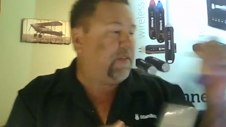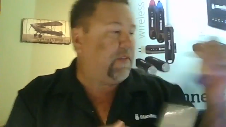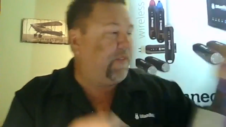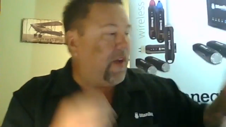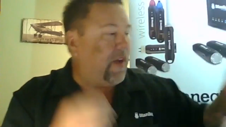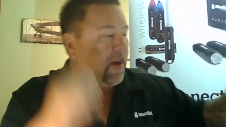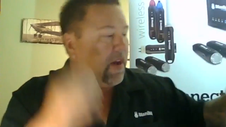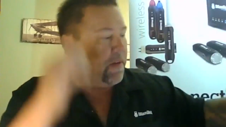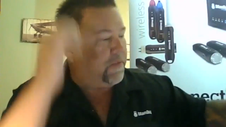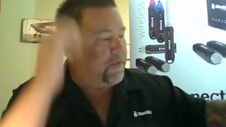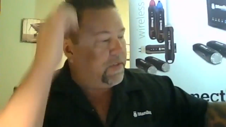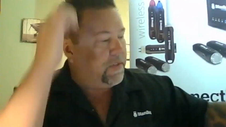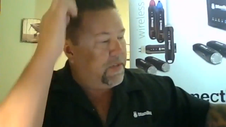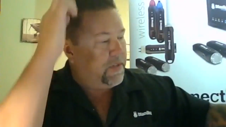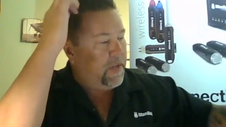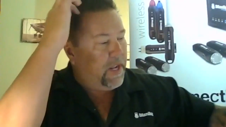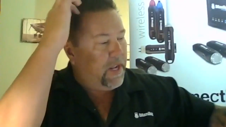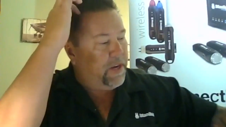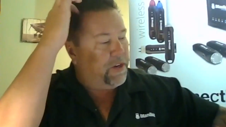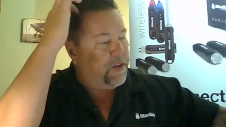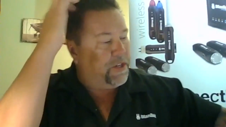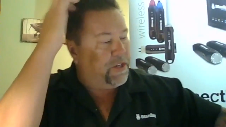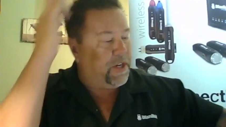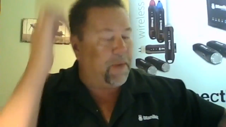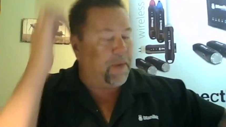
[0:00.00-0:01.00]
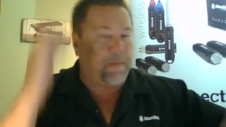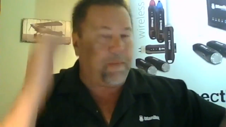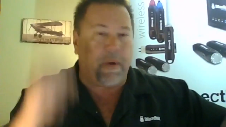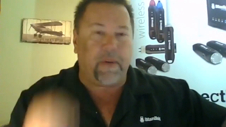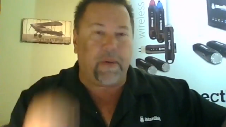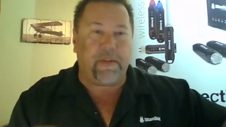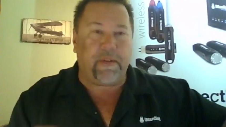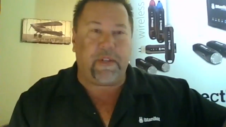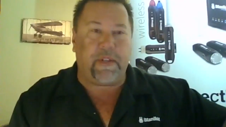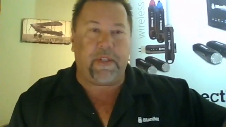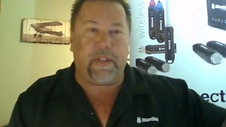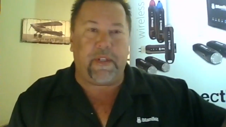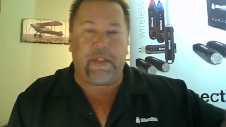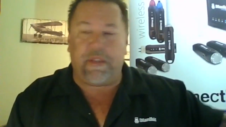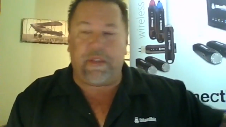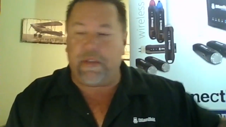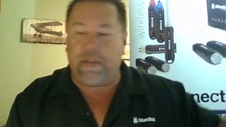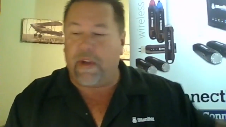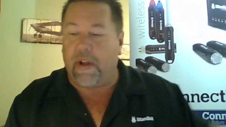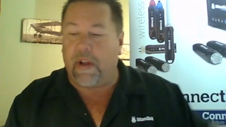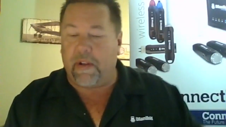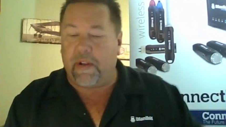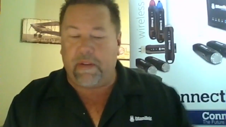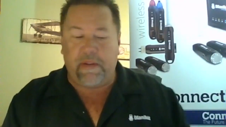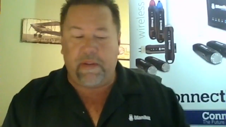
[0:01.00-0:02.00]
valves and your jump hoses
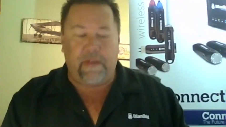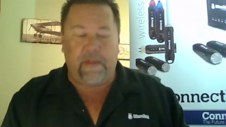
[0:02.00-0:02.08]
installed.